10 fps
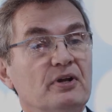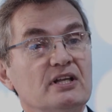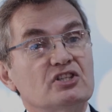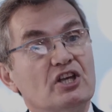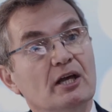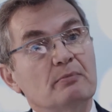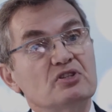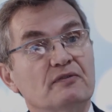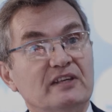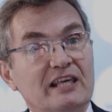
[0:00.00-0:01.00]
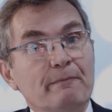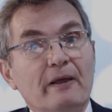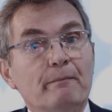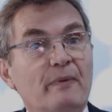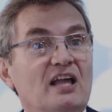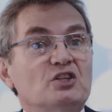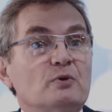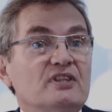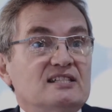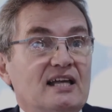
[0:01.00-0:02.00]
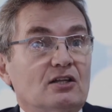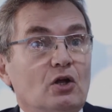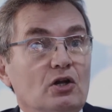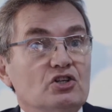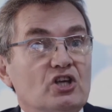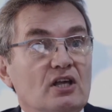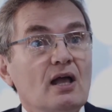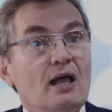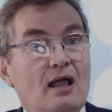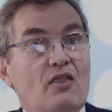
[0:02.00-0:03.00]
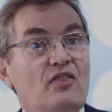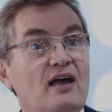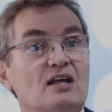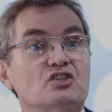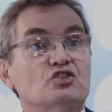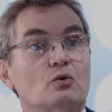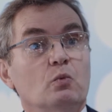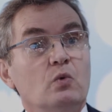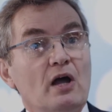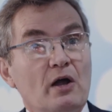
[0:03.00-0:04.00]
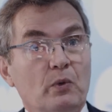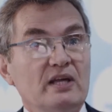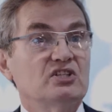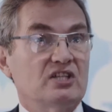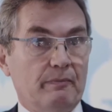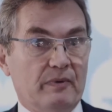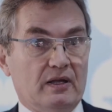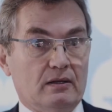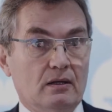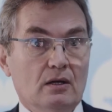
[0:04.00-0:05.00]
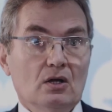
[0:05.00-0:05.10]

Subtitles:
but in terms of keeping pace with the technology, that's where we step in.